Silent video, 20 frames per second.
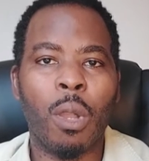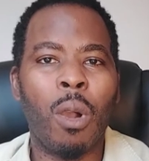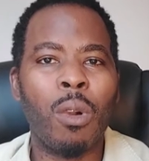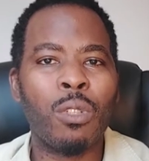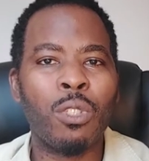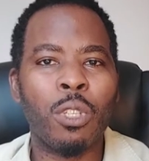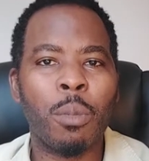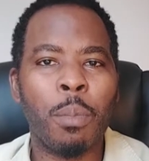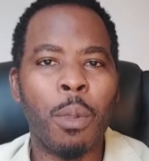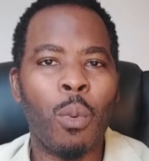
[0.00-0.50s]

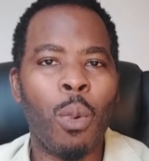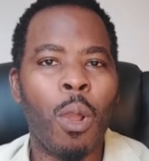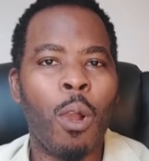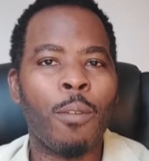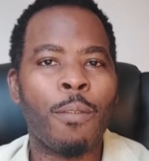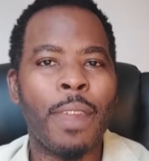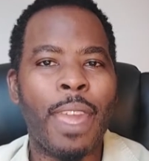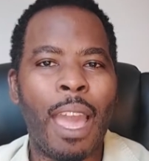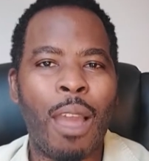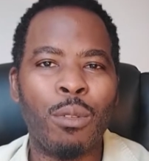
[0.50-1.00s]
Also, beware
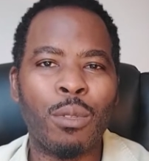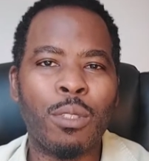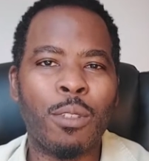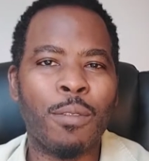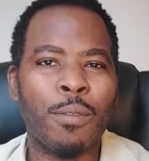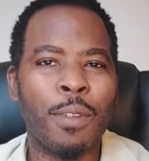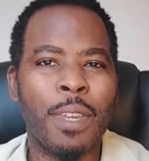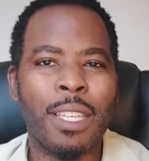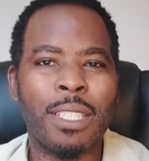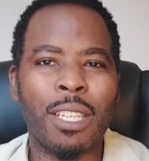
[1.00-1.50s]
of
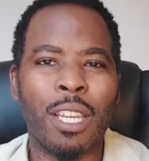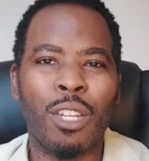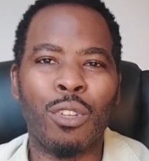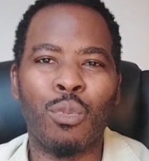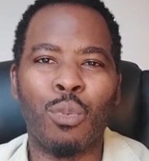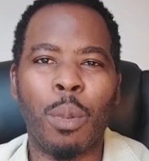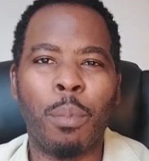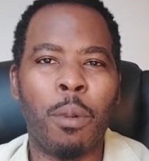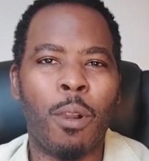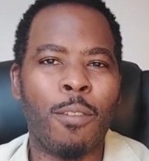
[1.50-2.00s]
counterfeit
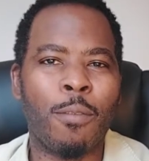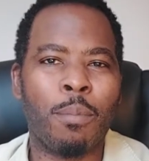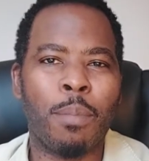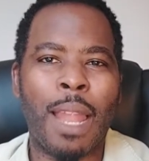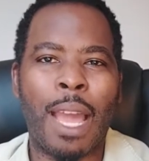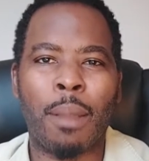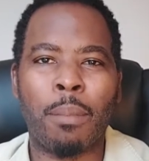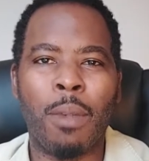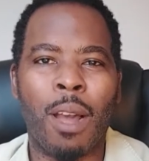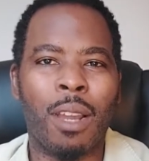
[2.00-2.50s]
and rip-off
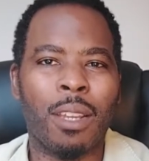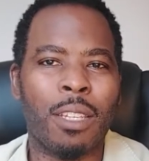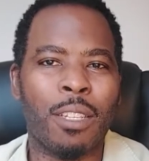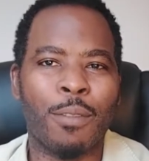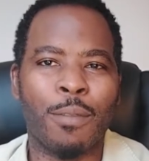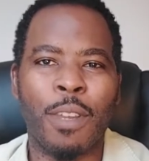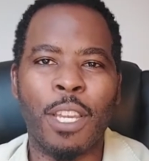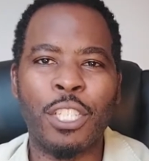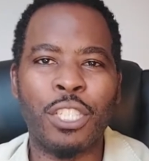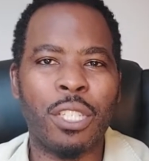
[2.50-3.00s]
black
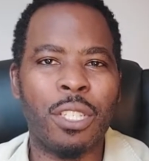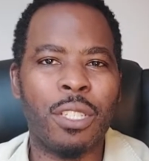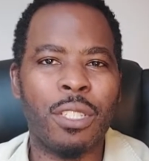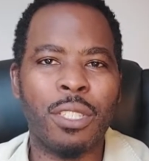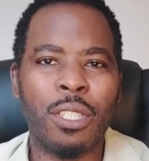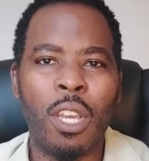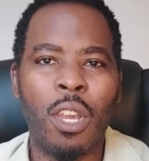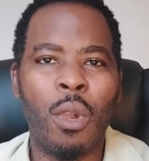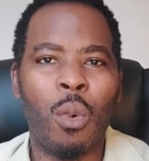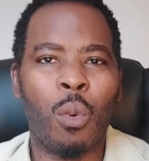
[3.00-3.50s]
market
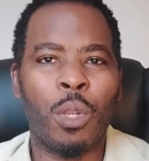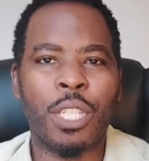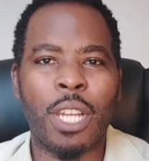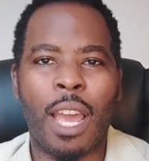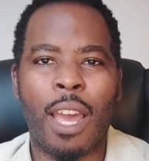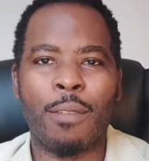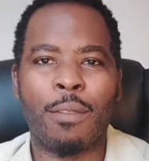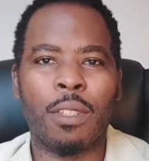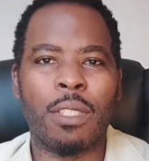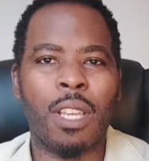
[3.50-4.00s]
versions,
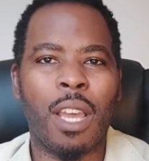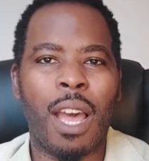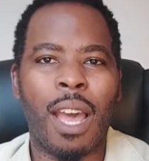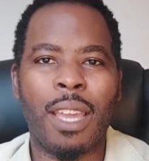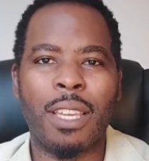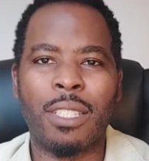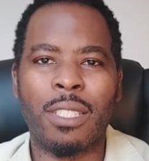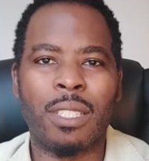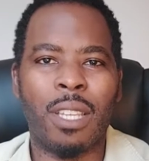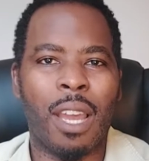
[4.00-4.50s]
which
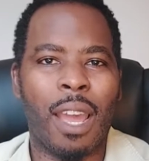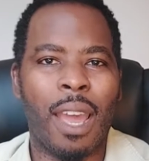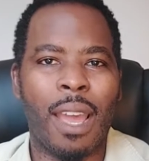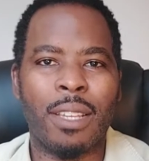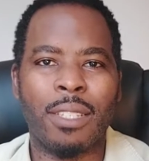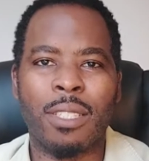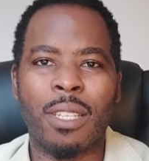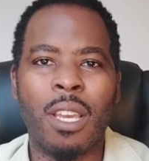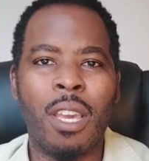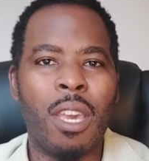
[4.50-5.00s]
advertised
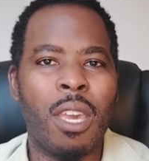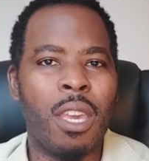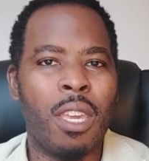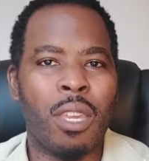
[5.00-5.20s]
as,